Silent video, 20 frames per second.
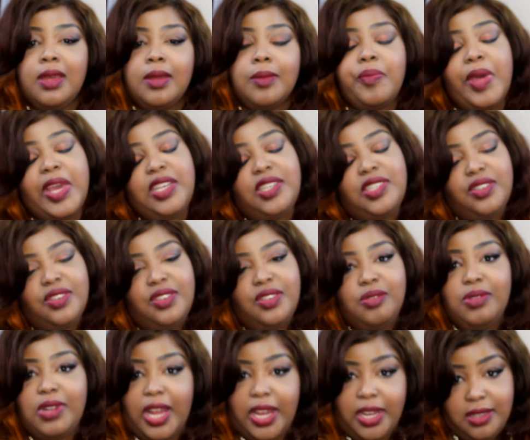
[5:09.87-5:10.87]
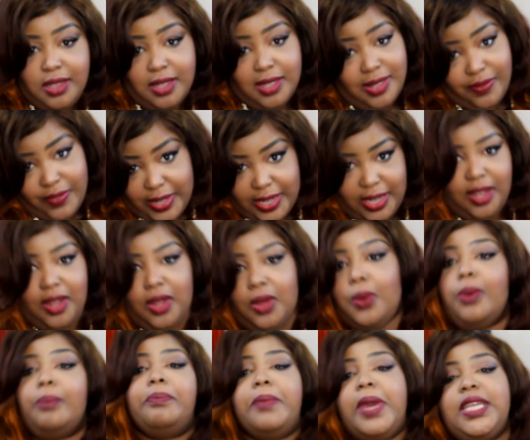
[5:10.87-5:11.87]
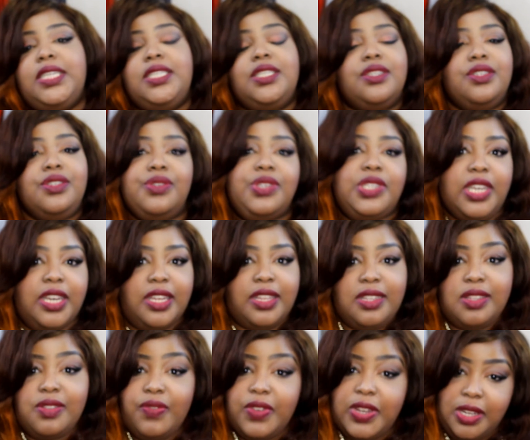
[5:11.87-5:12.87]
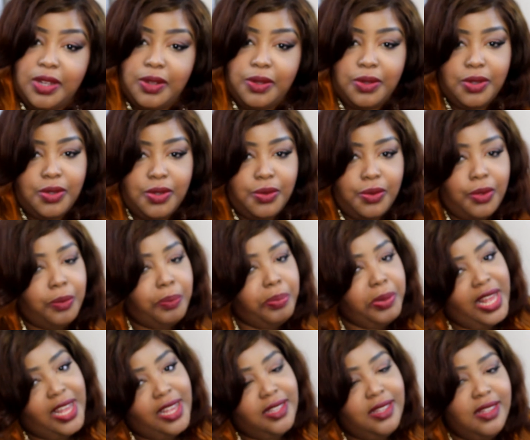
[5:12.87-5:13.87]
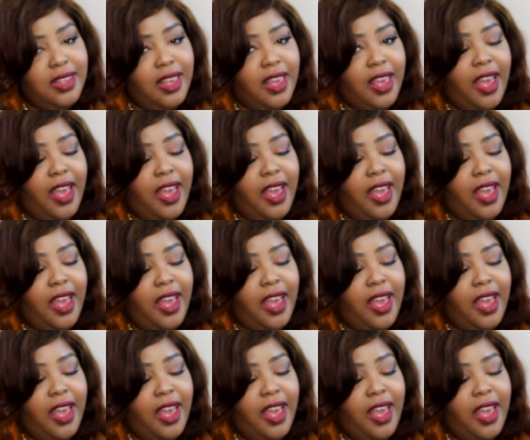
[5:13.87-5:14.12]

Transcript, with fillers: make sure you like this video make sure you share this video on google plus